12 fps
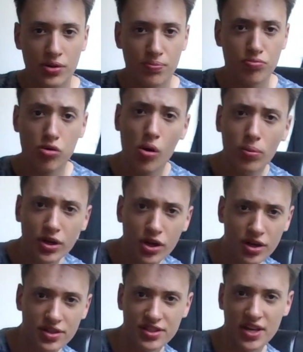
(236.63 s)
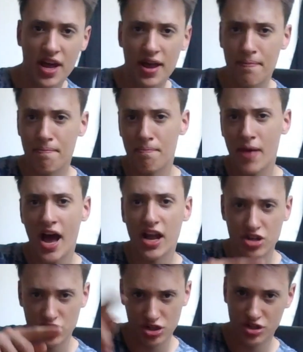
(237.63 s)
probably gonna say
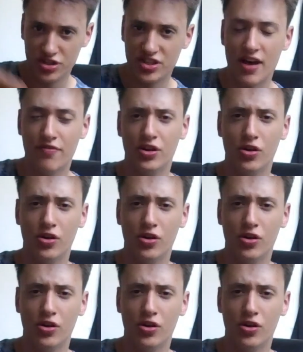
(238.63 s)
Maj7